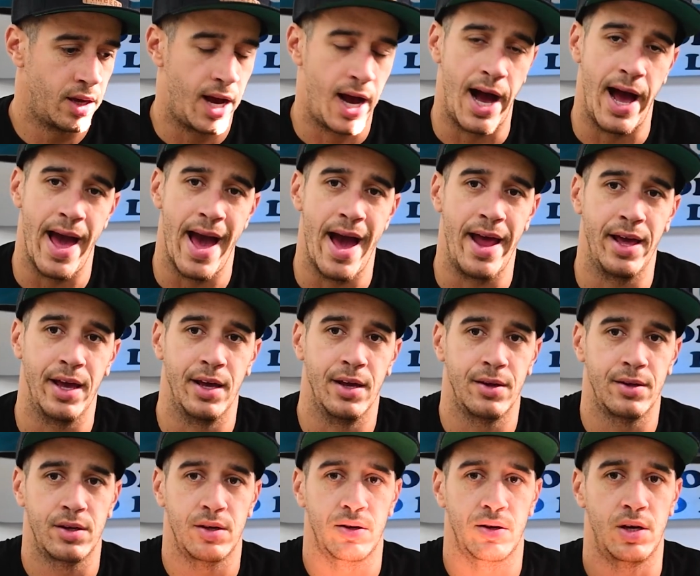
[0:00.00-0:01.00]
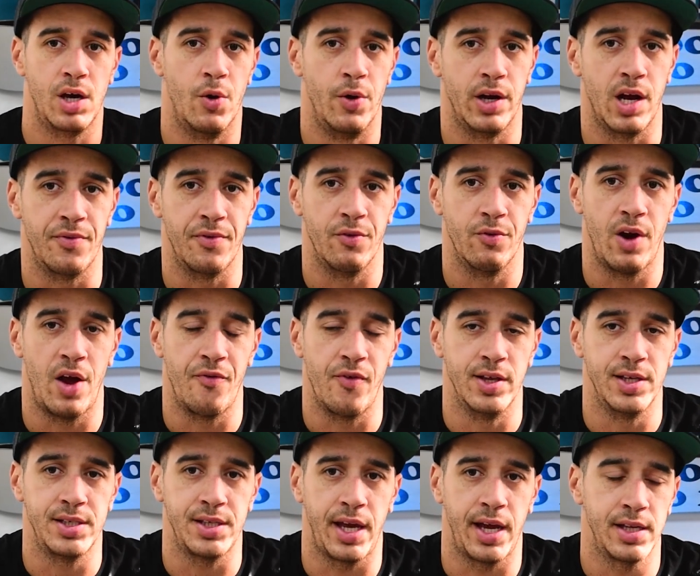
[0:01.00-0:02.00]
I had it going off a
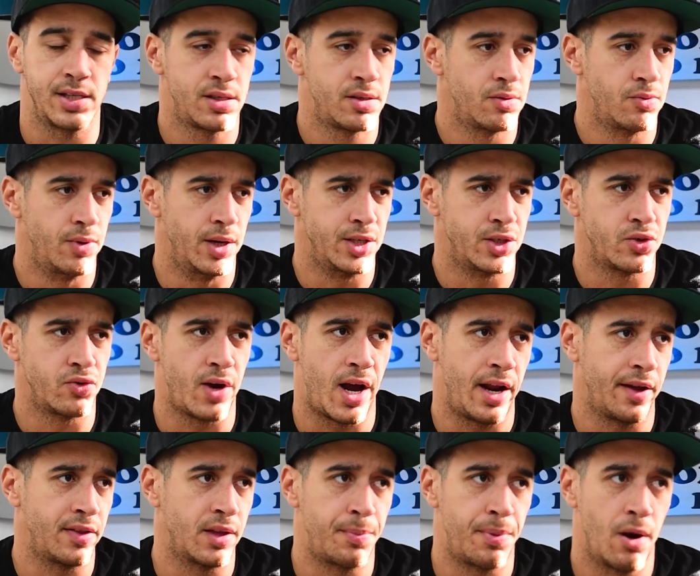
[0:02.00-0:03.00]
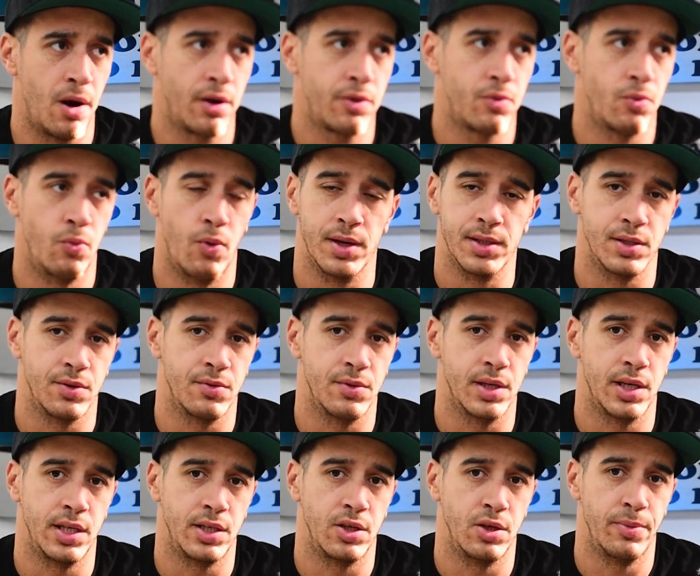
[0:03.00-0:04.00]
reference stance, which riding in the park wasn't
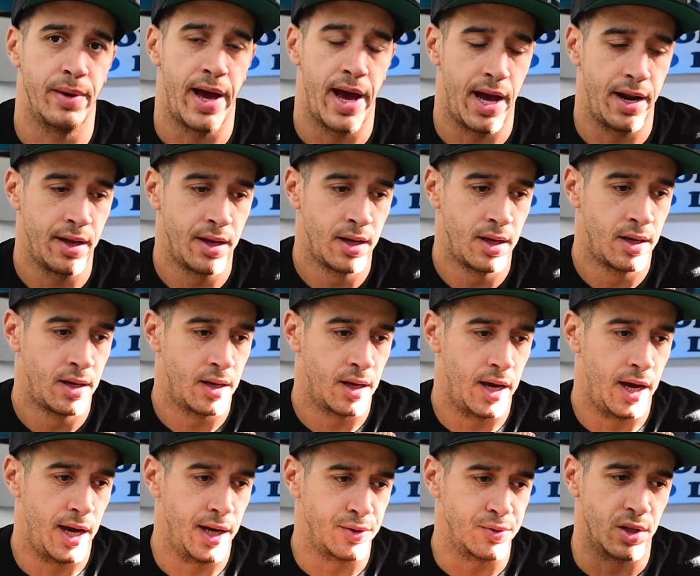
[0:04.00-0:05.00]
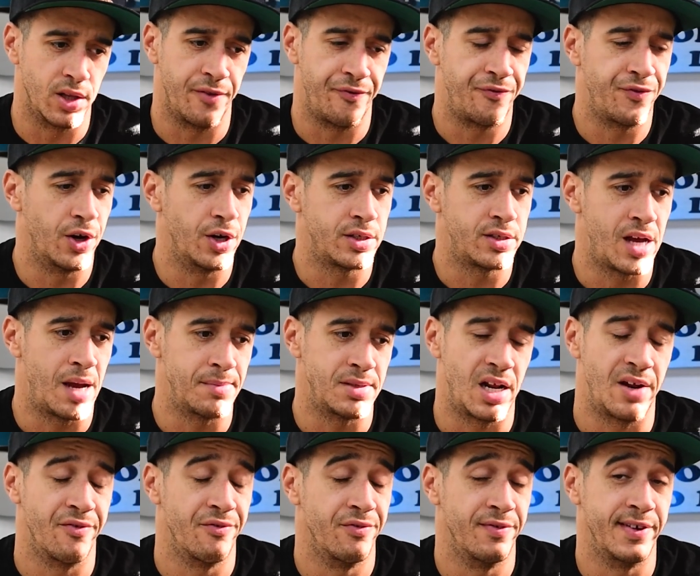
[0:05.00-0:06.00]
really too bad. It's one of the first times
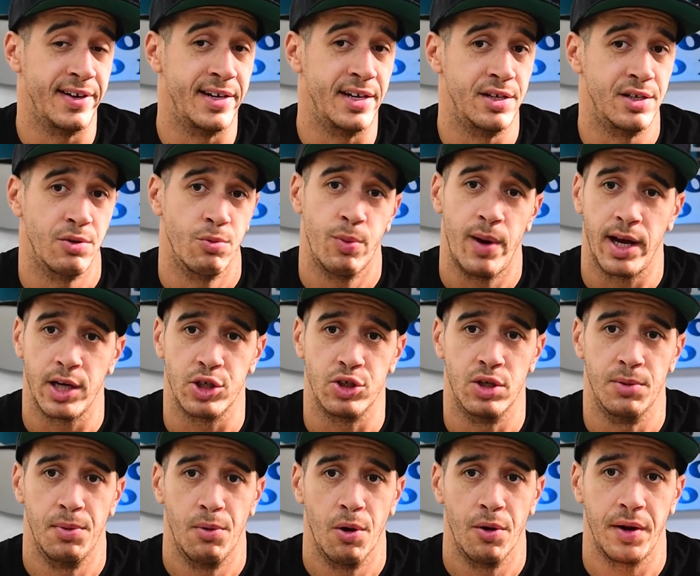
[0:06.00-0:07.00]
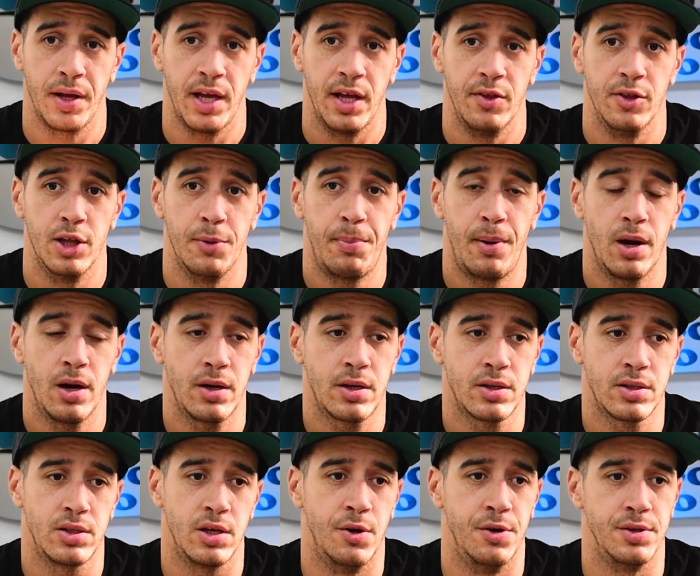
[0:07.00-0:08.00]
that I've ridden a directional board in the
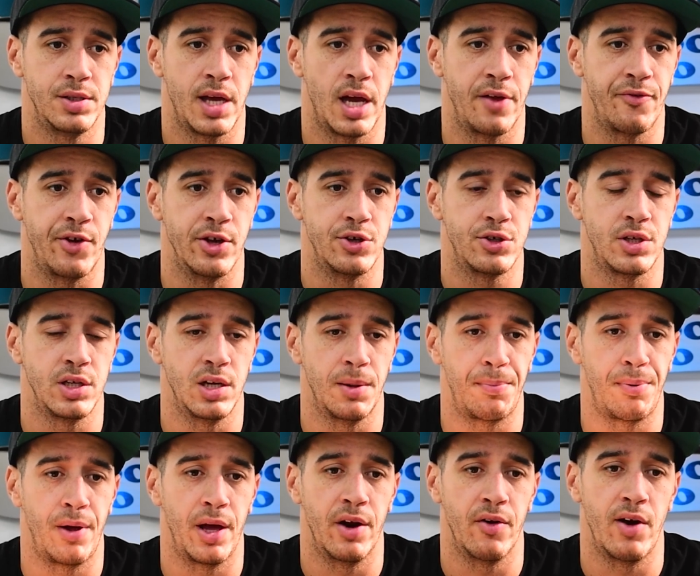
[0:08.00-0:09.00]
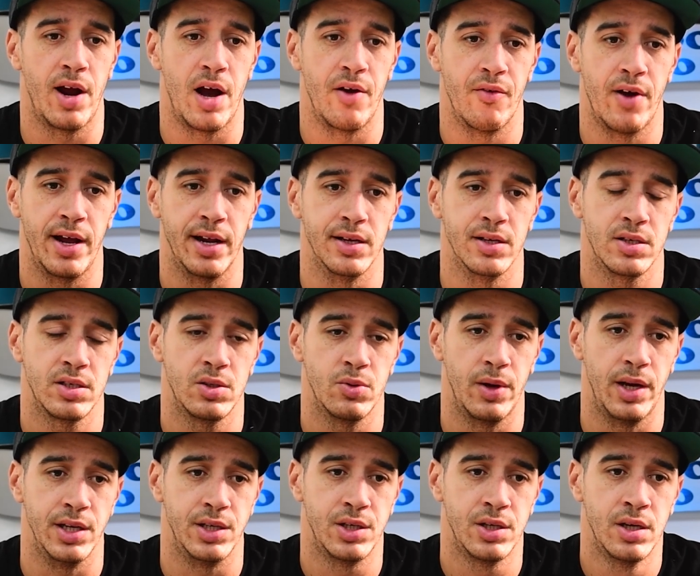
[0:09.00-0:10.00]
park, so it's kind of interesting to play around riding
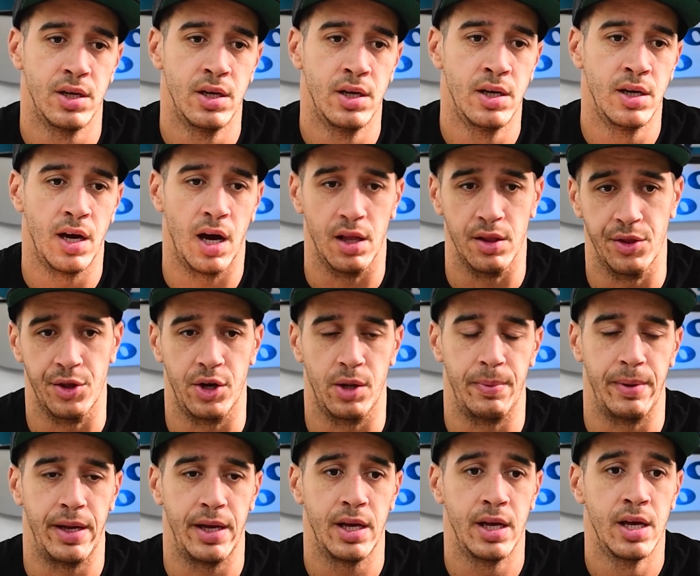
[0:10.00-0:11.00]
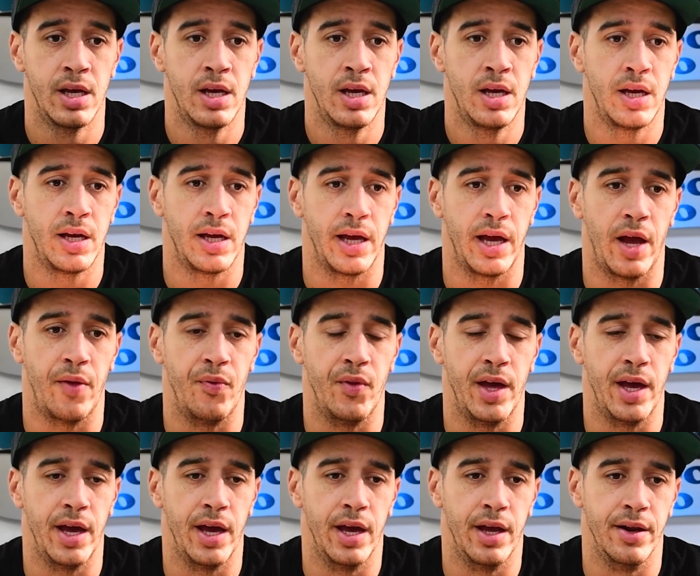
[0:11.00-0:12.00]
switch a little bit, and
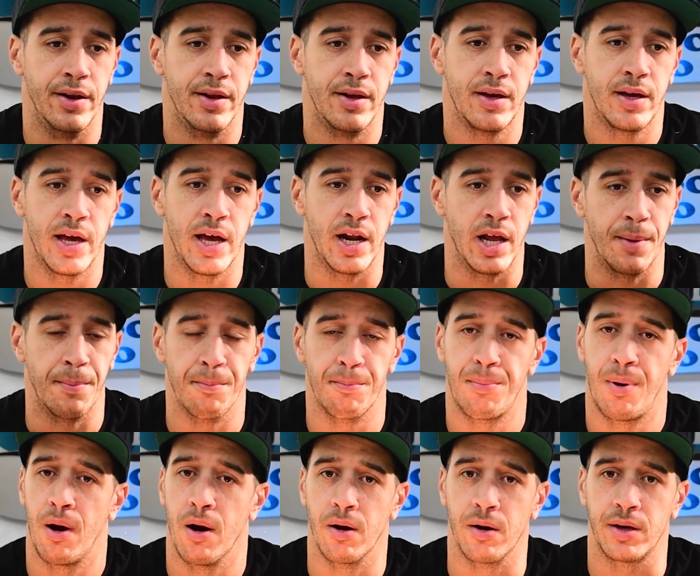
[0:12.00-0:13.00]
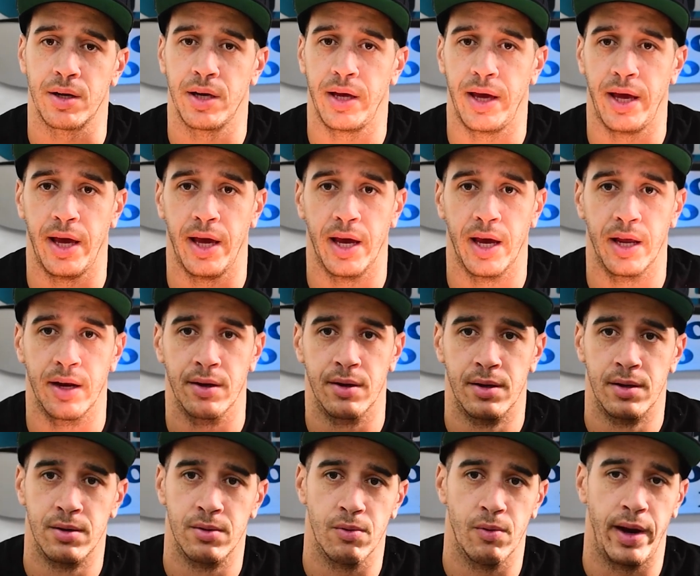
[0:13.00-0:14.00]
then hitting park and
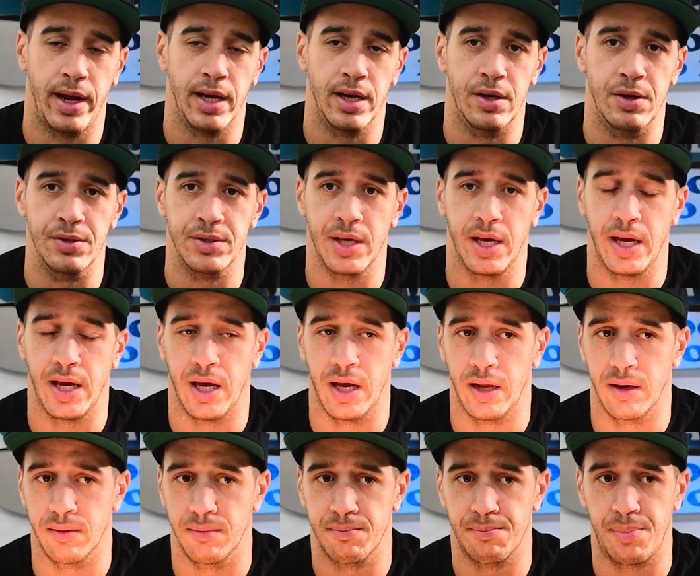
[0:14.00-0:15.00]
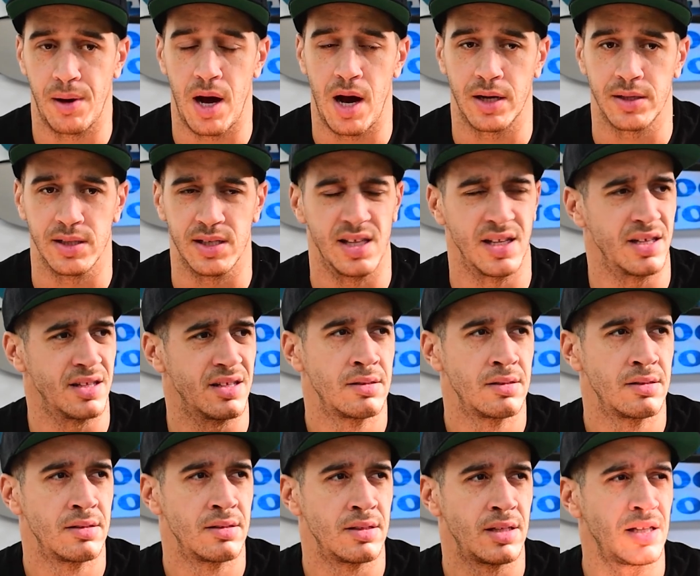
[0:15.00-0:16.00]
rails and boxes. I think
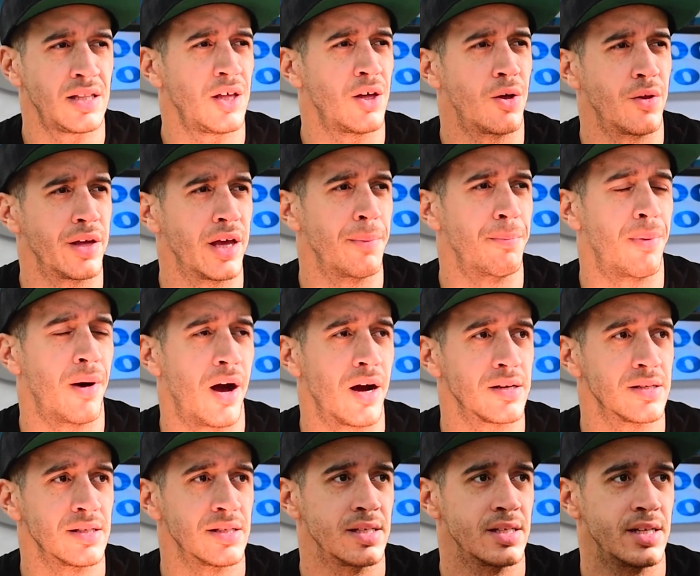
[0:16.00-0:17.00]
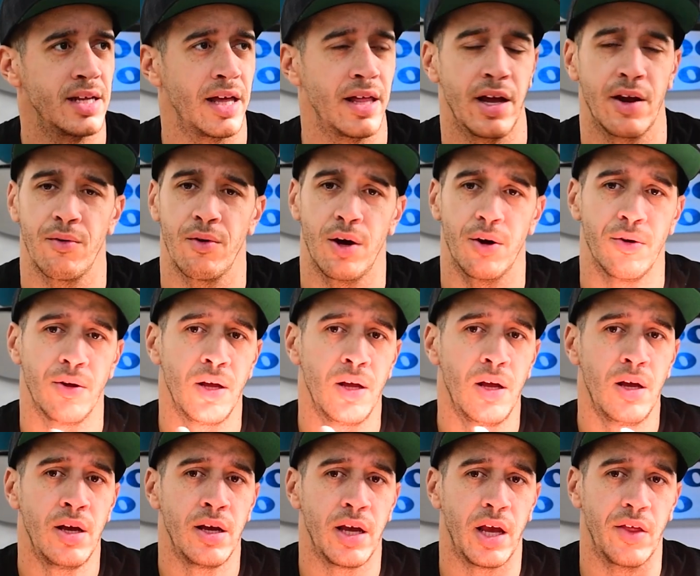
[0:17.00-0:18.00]
they only had boxes the day that I rode.
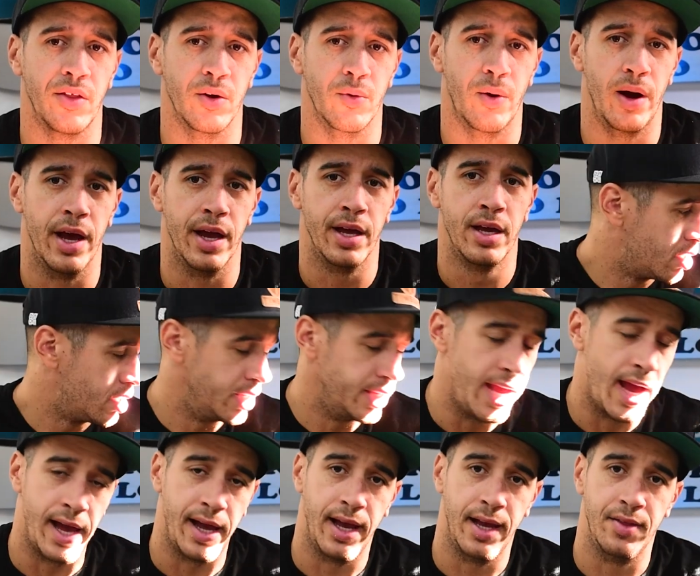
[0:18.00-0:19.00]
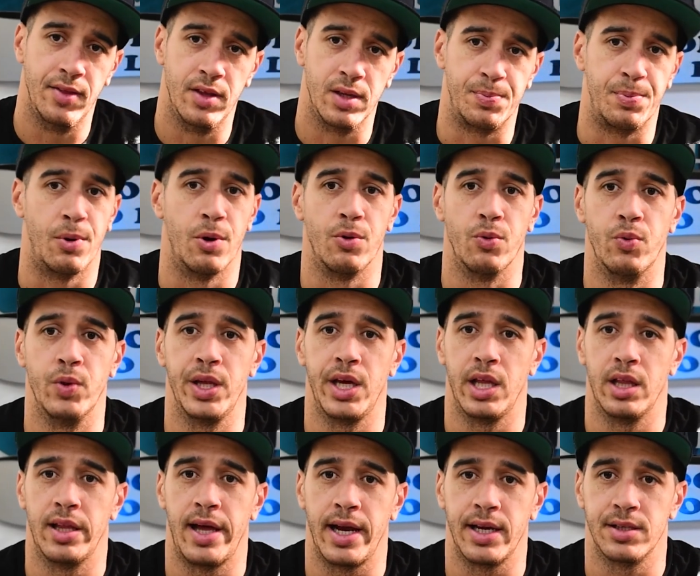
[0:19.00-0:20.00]
Either way, yeah, this board
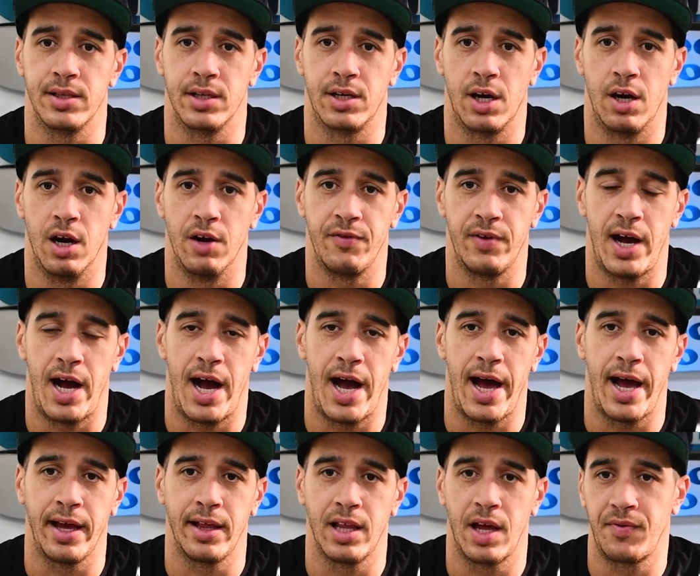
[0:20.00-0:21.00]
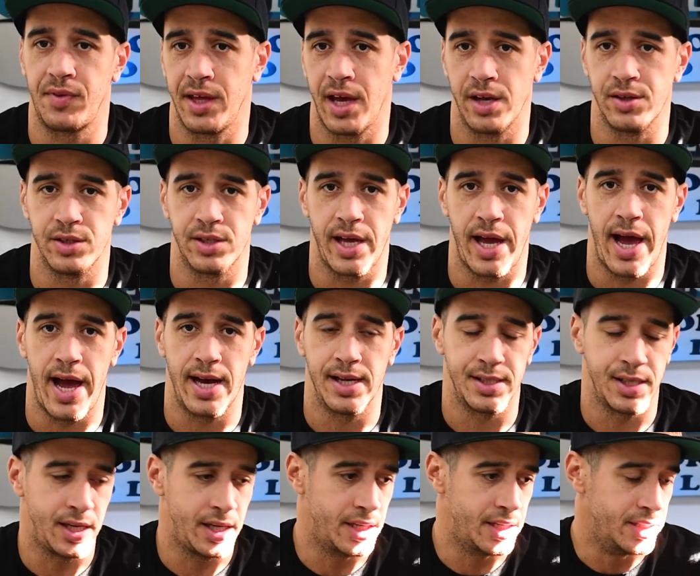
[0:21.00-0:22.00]
really likes to carve. I left the edges
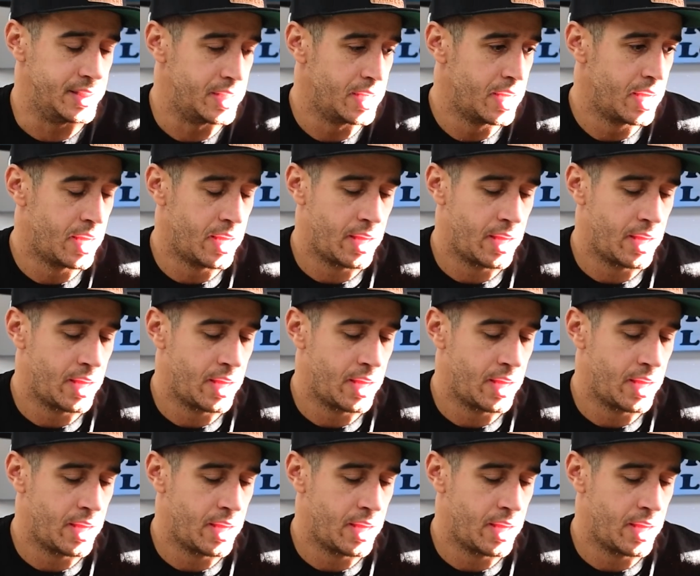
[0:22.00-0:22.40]
as is.